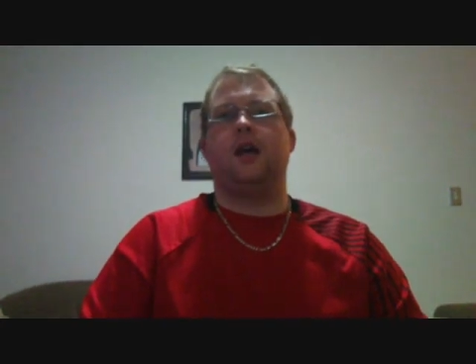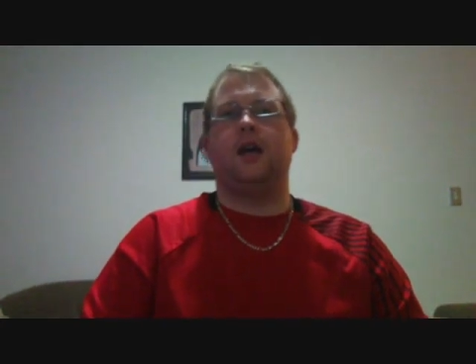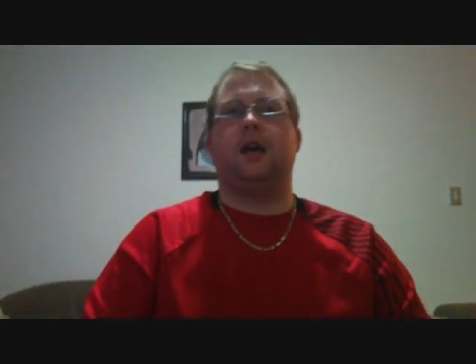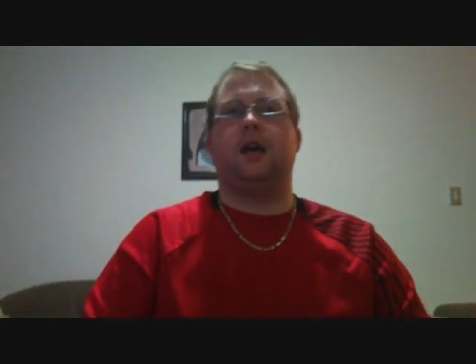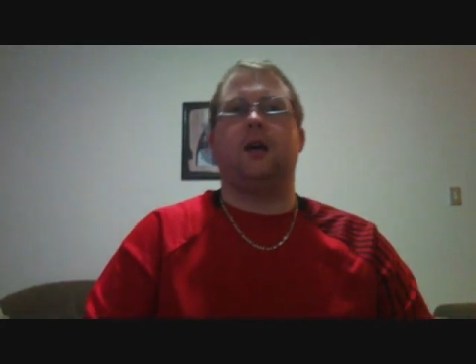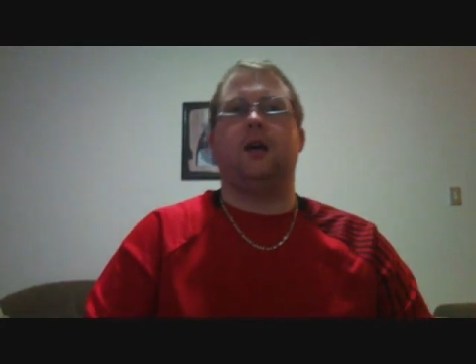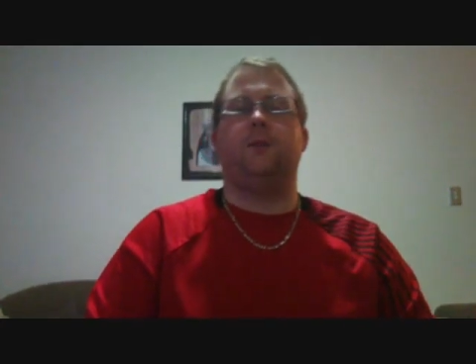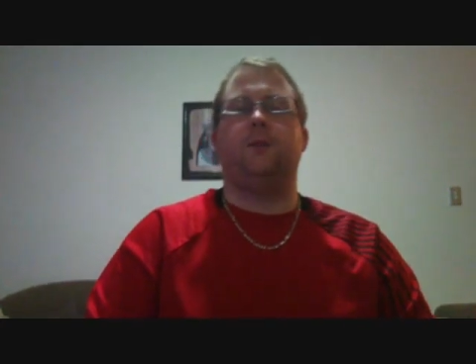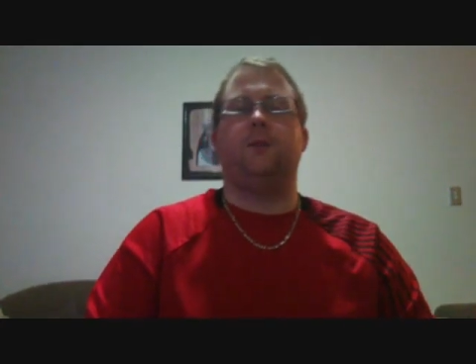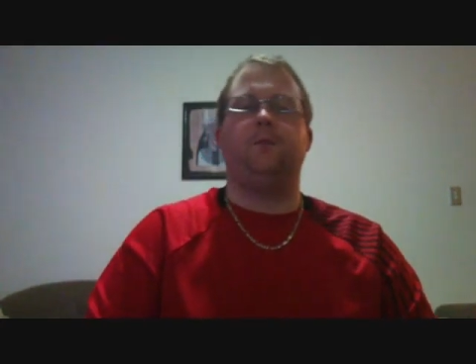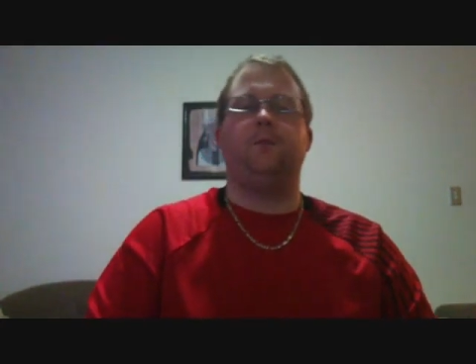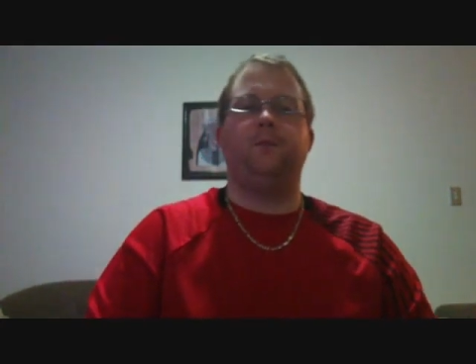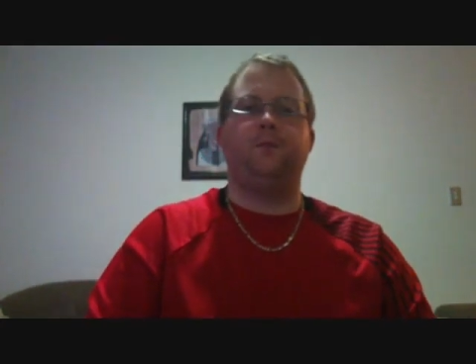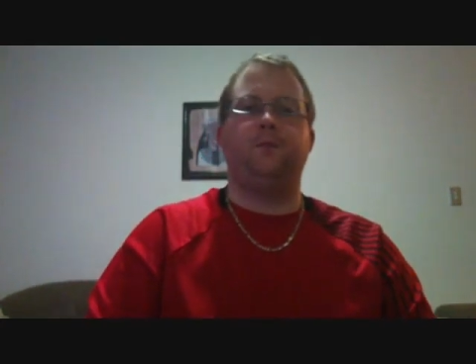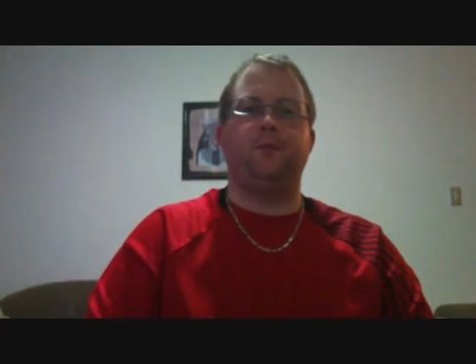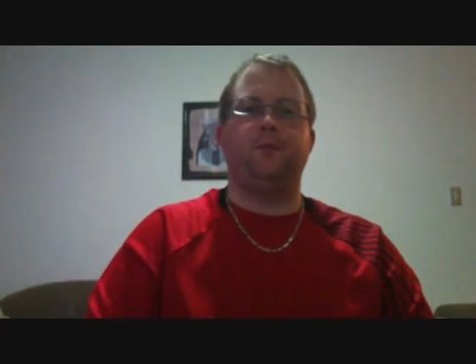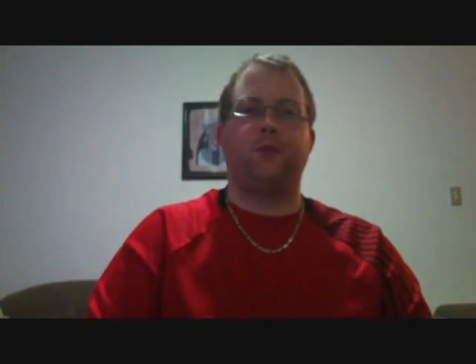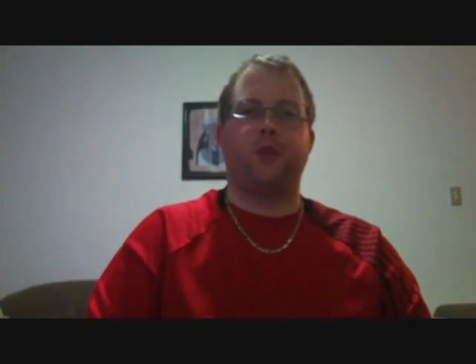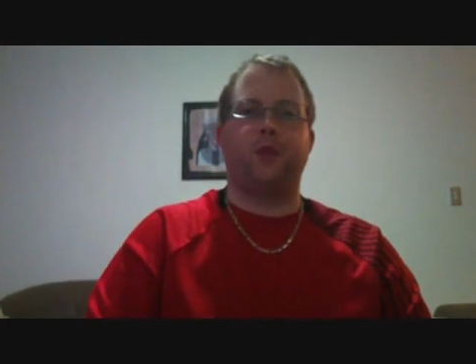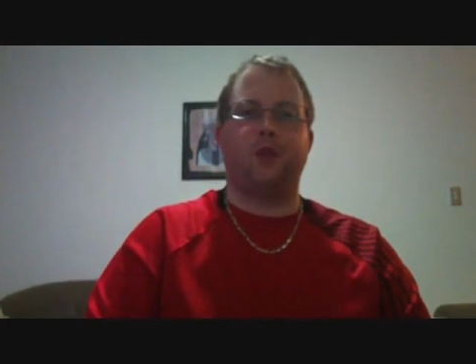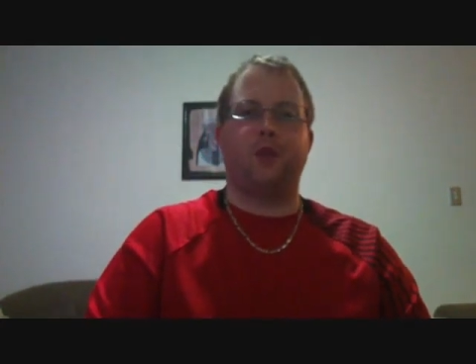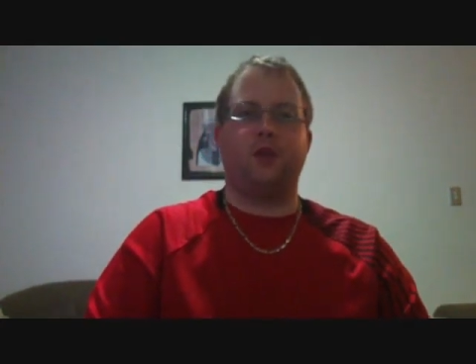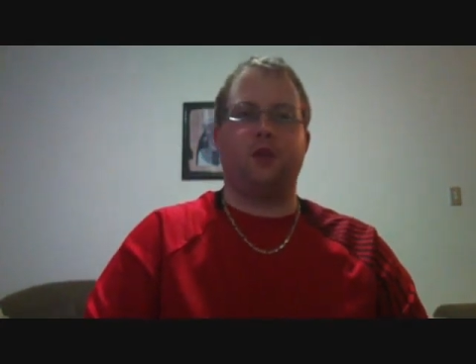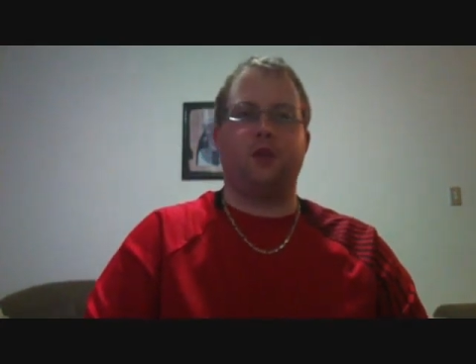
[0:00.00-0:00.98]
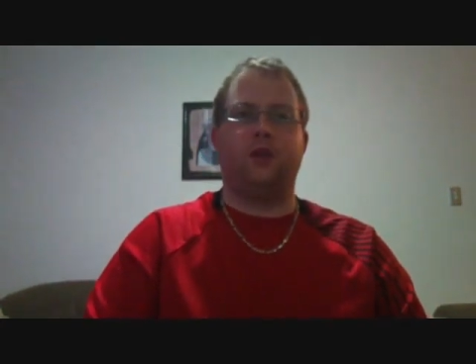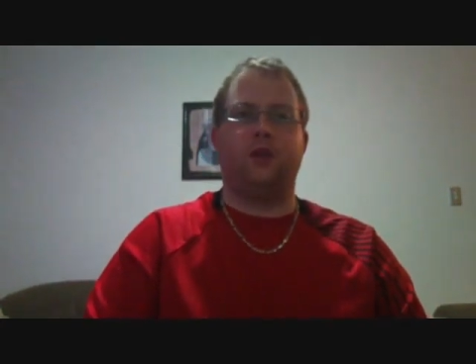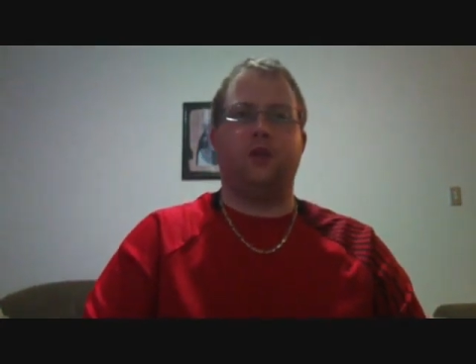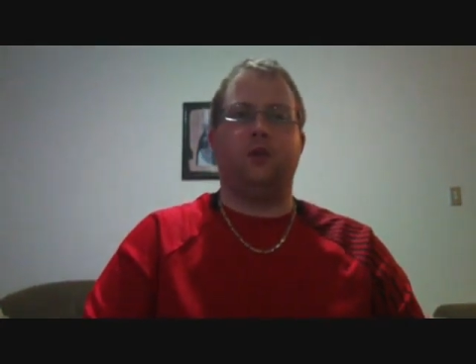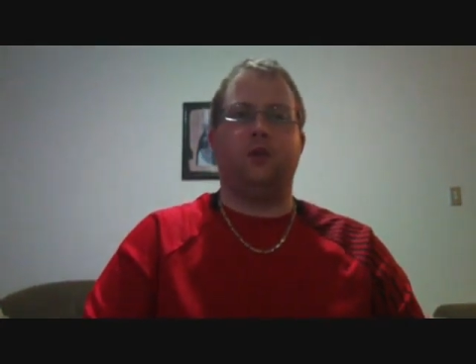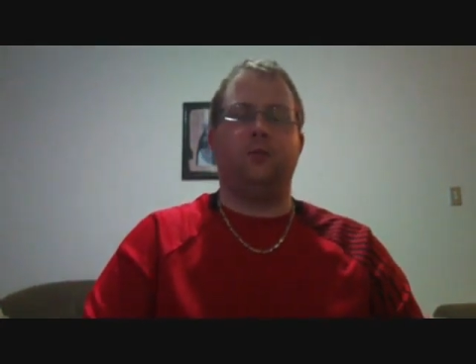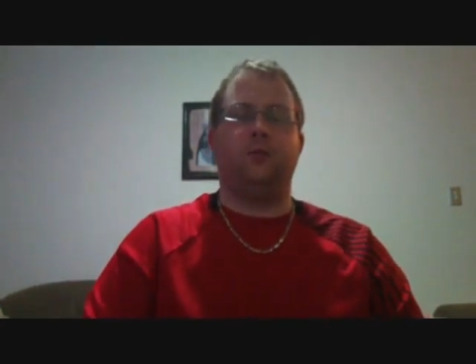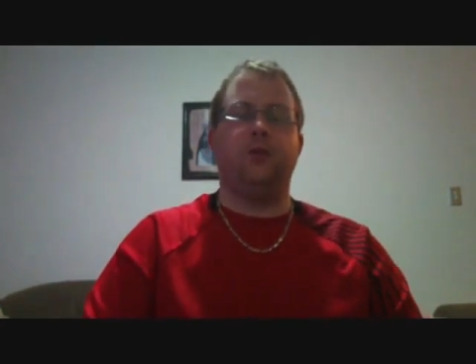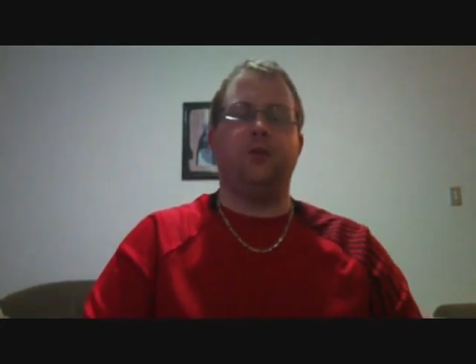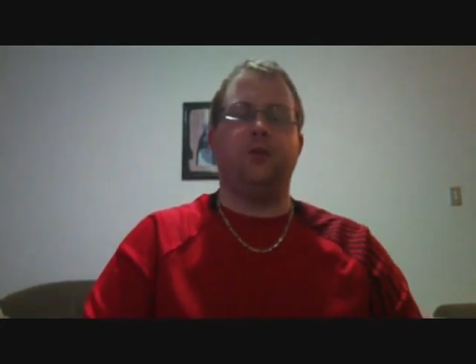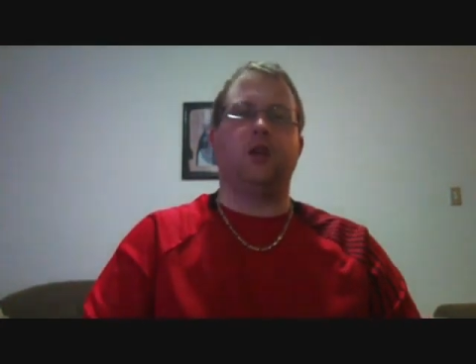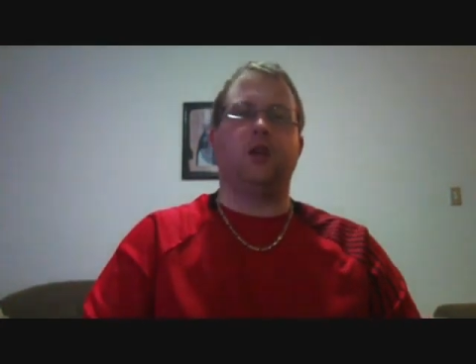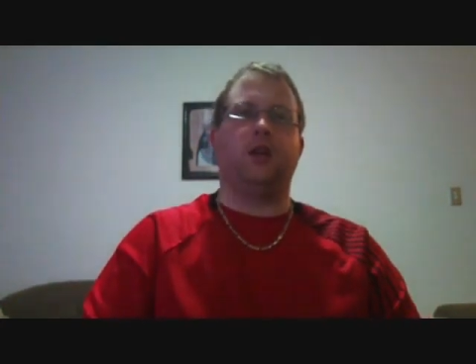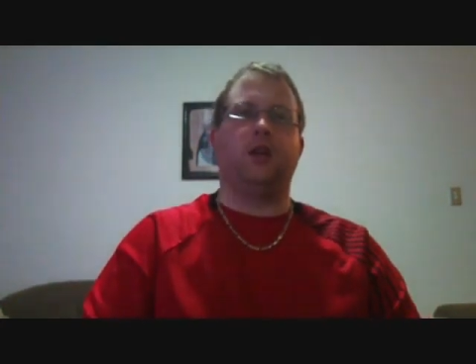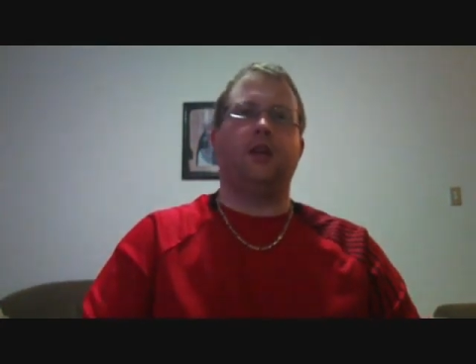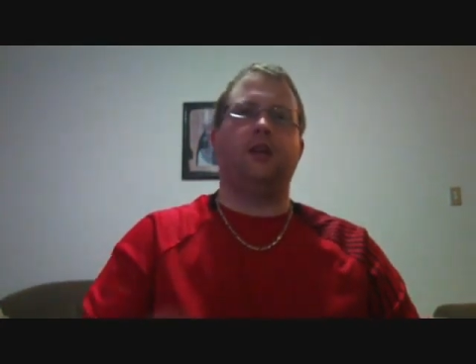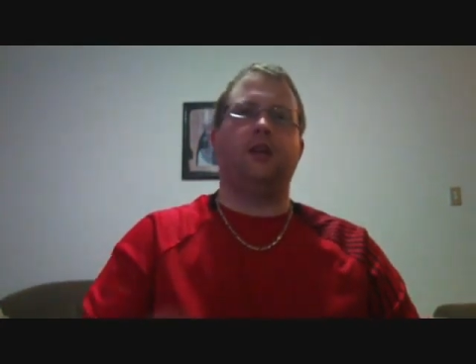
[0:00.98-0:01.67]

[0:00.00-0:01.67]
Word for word: Um, I'll put a